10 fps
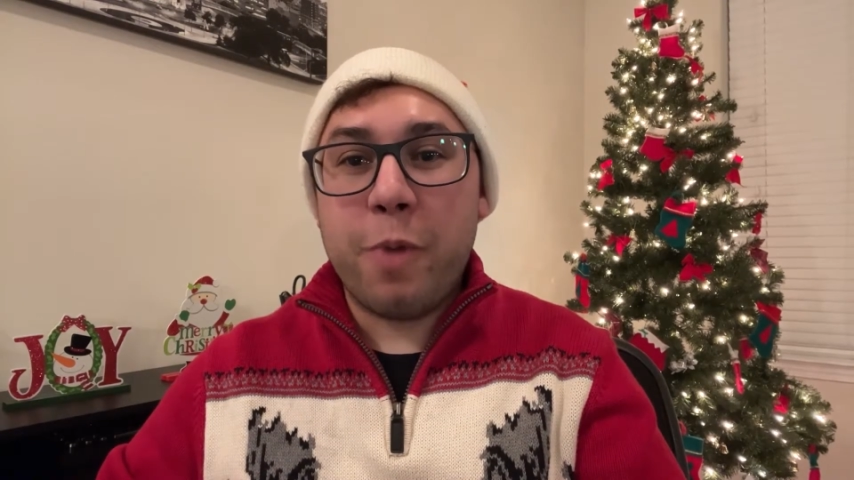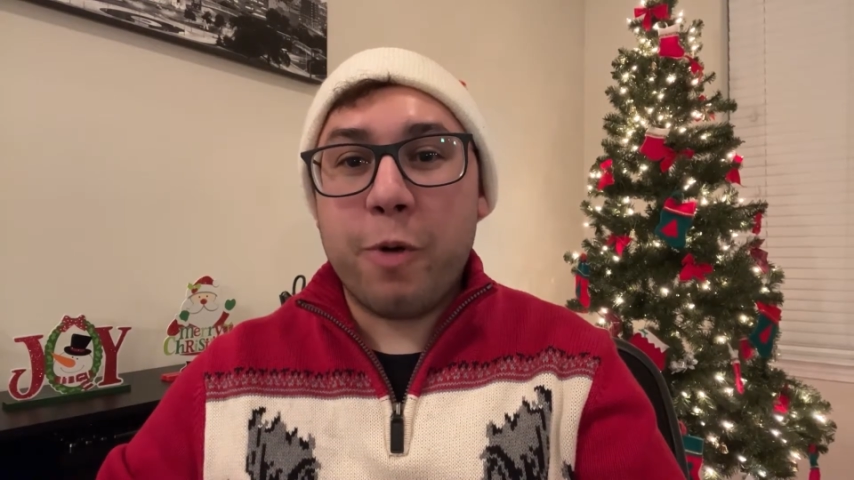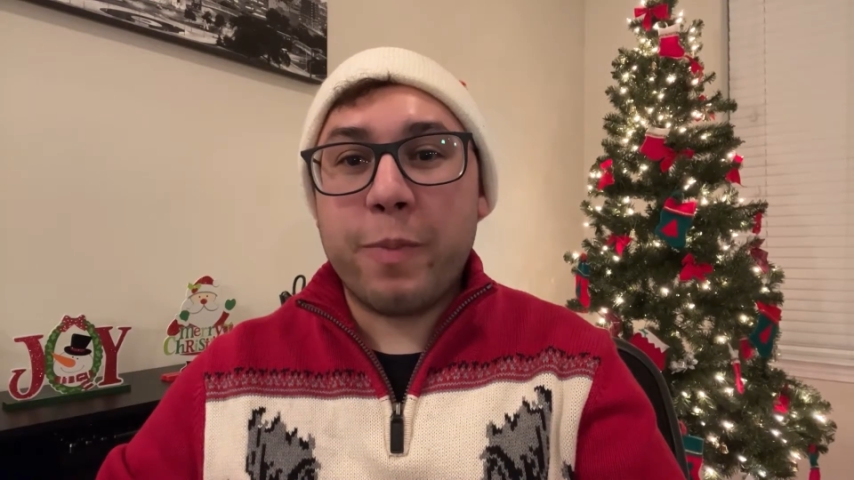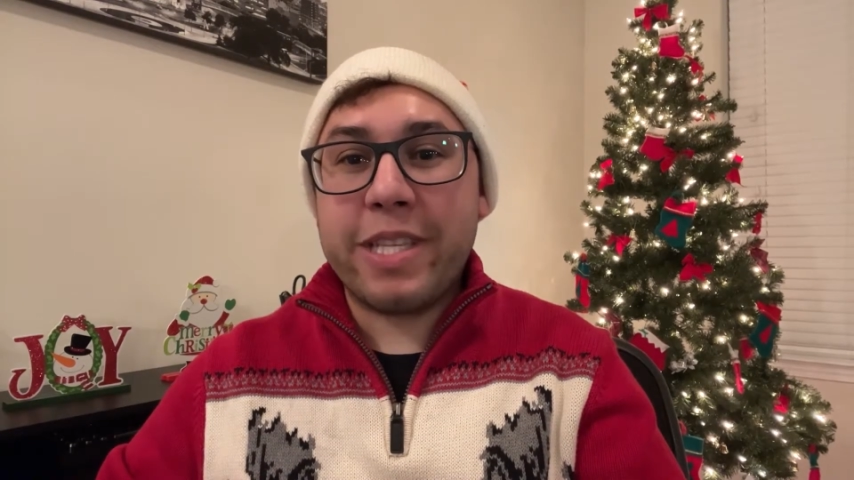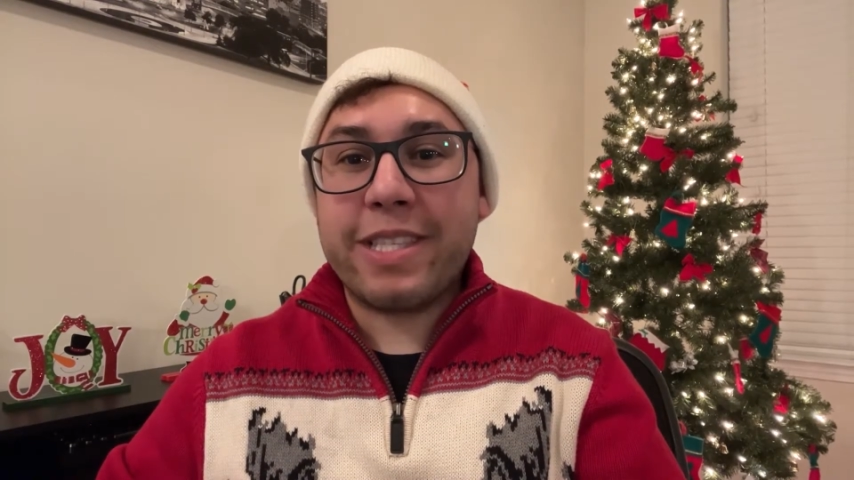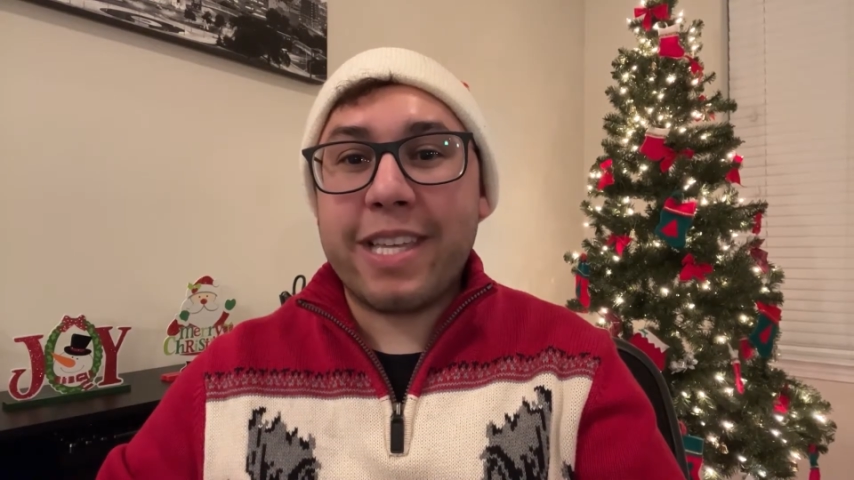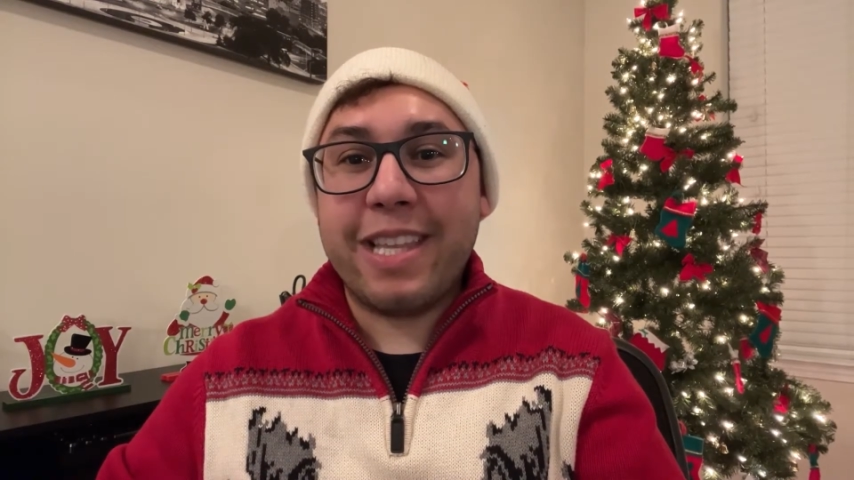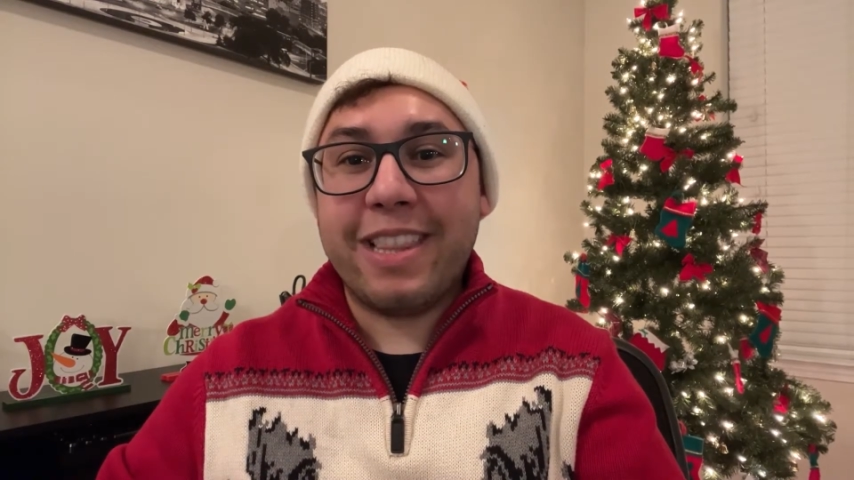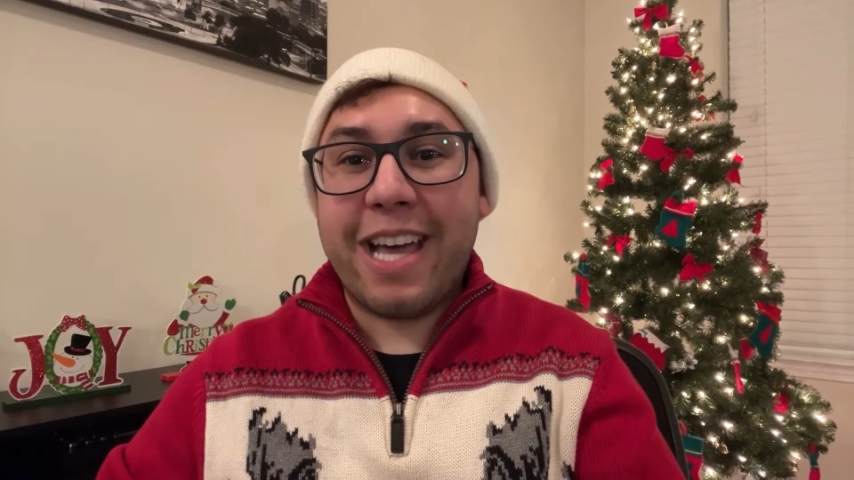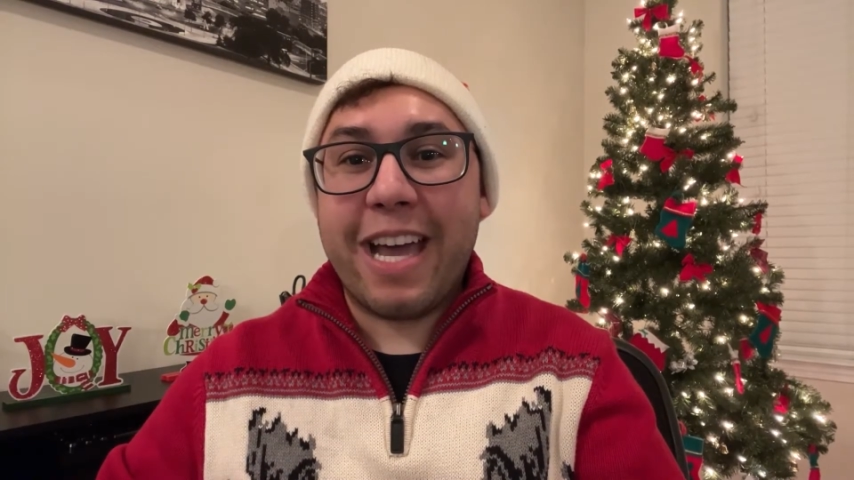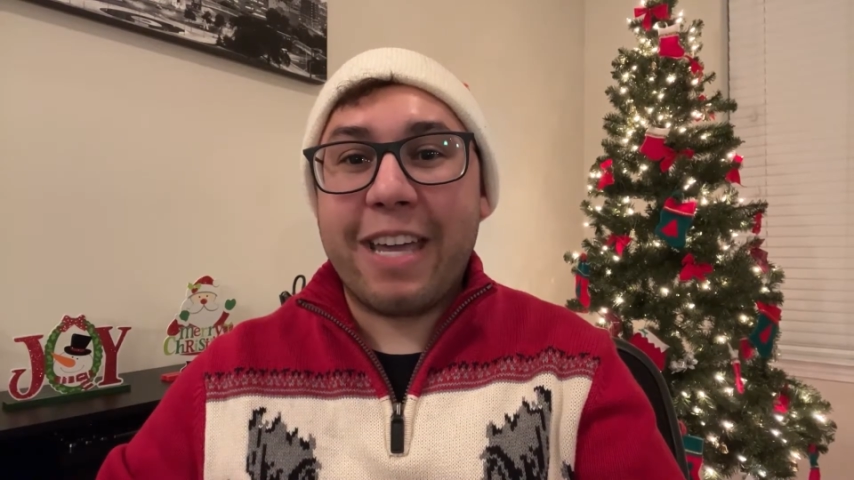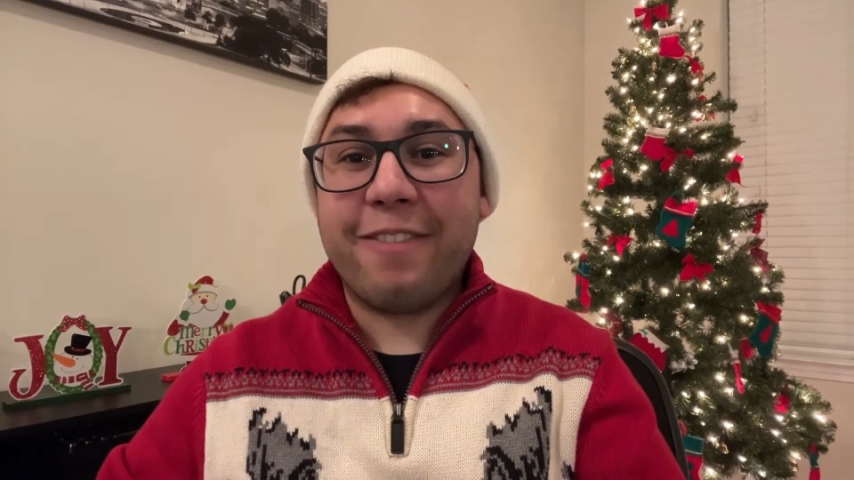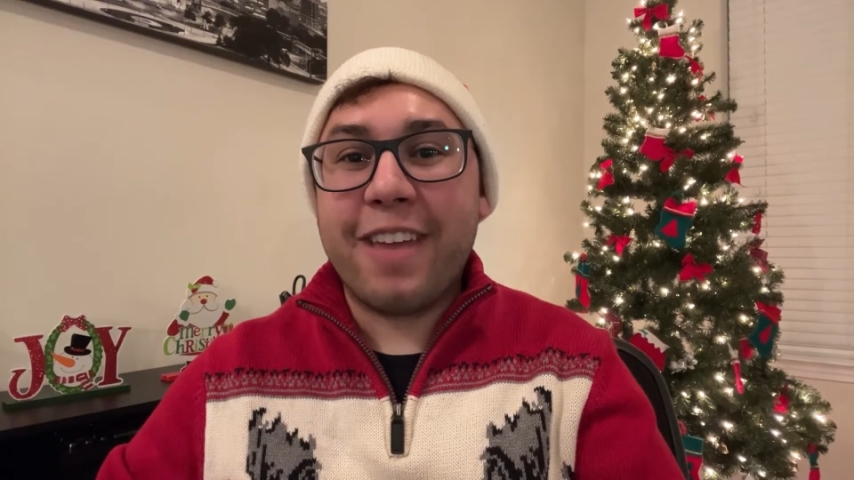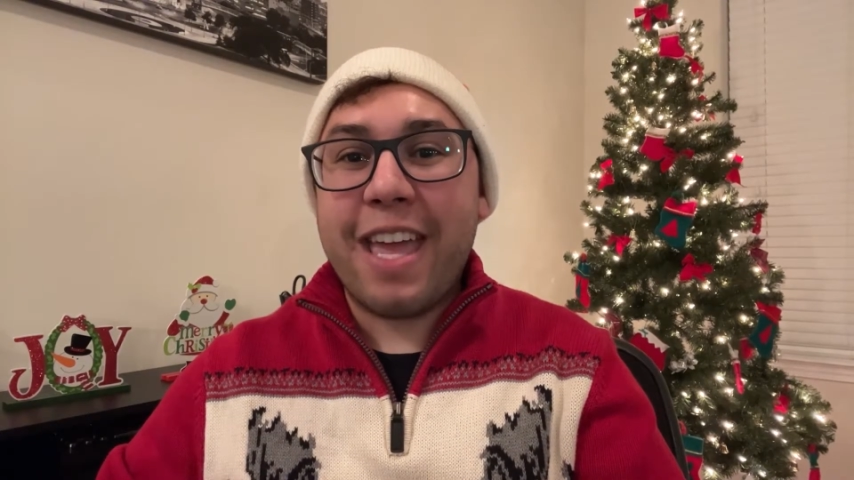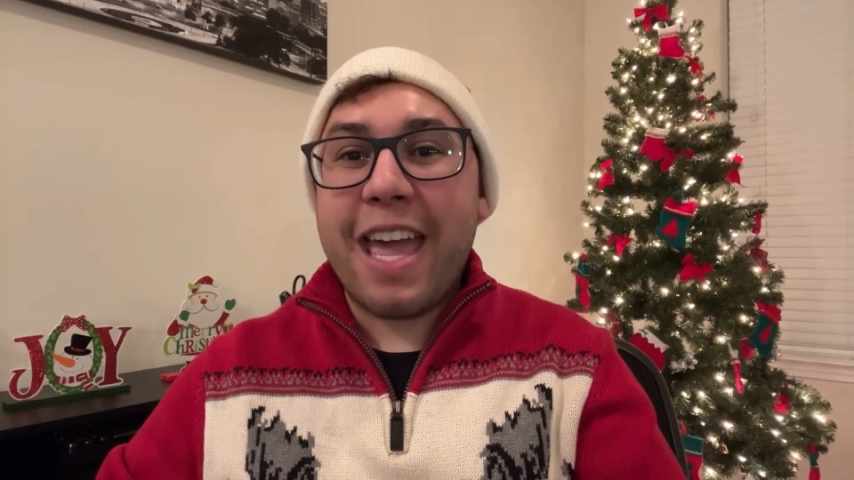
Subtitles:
moments in life